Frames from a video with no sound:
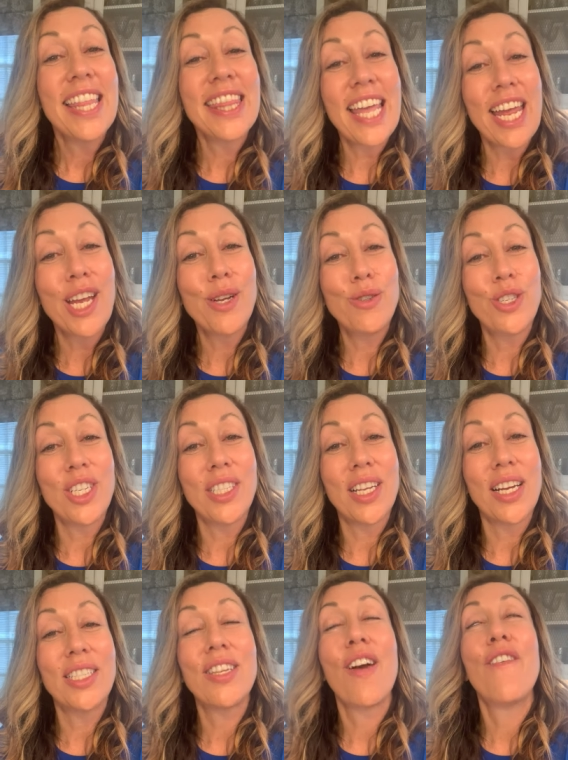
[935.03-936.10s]
Thank you,
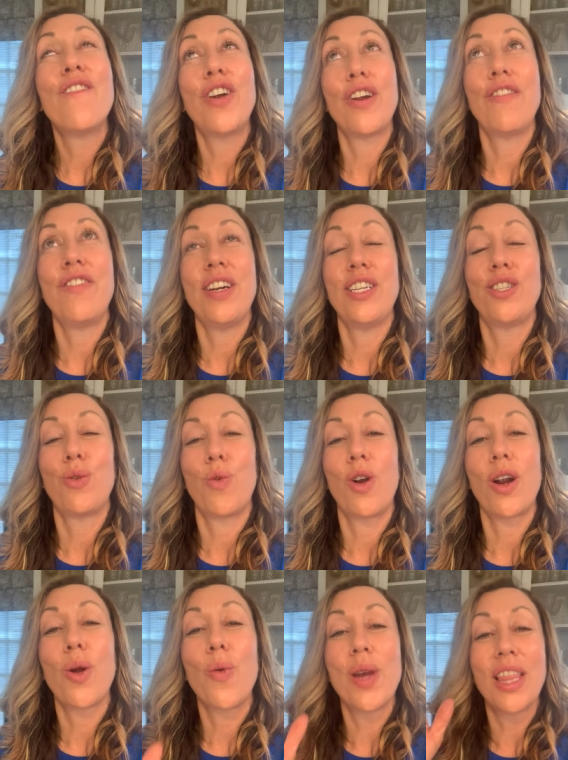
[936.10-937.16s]
Jesus, for your finished
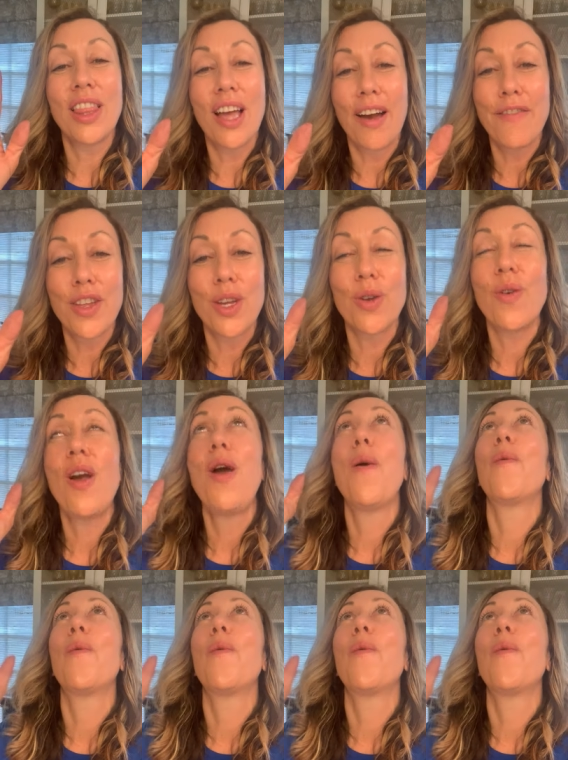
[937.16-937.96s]
work. We love you.